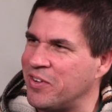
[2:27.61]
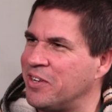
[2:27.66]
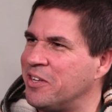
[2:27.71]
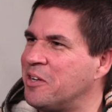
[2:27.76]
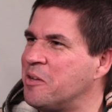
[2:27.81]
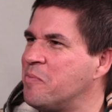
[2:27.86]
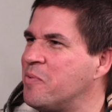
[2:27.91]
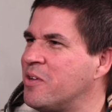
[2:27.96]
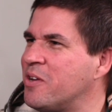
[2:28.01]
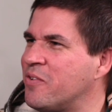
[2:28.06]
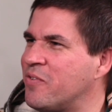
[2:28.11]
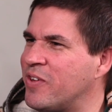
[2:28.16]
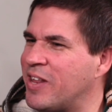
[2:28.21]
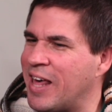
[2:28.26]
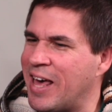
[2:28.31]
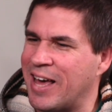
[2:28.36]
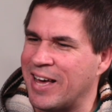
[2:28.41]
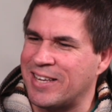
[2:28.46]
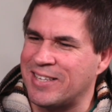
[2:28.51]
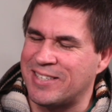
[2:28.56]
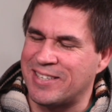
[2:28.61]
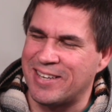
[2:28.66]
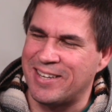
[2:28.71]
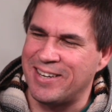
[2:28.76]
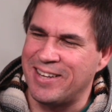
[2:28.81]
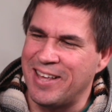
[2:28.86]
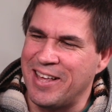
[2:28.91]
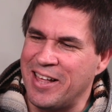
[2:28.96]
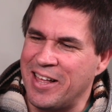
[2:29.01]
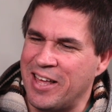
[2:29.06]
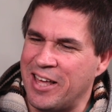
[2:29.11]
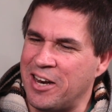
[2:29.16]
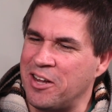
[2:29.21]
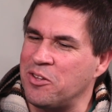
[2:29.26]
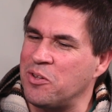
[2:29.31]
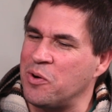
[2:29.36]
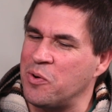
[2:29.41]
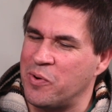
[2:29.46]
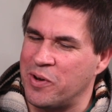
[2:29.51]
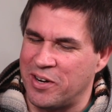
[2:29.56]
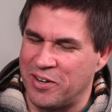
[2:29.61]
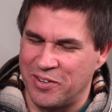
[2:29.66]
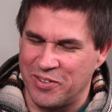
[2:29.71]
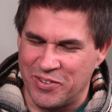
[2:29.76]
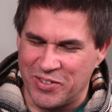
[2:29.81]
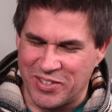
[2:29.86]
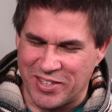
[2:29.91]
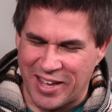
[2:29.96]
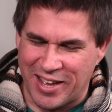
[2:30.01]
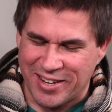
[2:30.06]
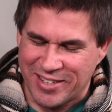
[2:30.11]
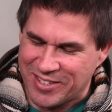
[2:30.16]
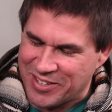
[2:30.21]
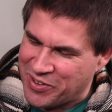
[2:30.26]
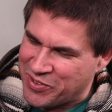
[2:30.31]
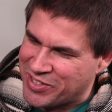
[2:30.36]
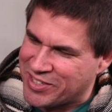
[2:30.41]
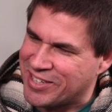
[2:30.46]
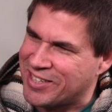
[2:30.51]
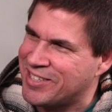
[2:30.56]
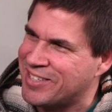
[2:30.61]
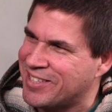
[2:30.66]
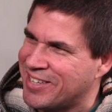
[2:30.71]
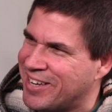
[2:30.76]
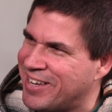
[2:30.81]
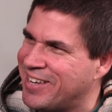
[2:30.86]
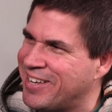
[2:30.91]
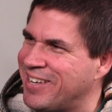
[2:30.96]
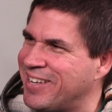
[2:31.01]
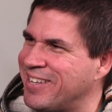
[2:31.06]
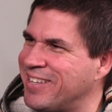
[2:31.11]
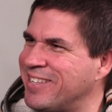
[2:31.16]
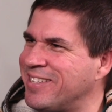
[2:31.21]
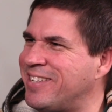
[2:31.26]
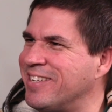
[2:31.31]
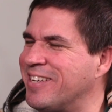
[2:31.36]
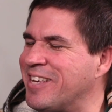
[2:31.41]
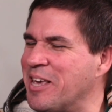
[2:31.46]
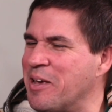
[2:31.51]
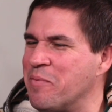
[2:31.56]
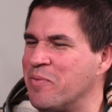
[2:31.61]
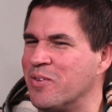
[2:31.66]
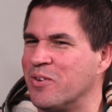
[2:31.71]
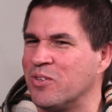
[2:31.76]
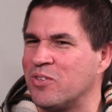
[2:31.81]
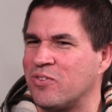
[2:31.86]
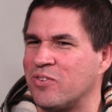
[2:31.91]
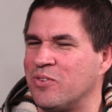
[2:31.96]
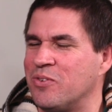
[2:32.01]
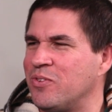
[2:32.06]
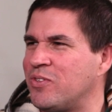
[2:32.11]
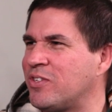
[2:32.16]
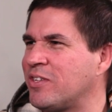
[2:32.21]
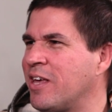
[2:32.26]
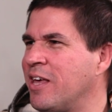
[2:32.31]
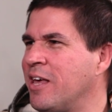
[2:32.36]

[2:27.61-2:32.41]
a little bit of an accent, and I don't want to lose that. It's always nice to to keep those roots.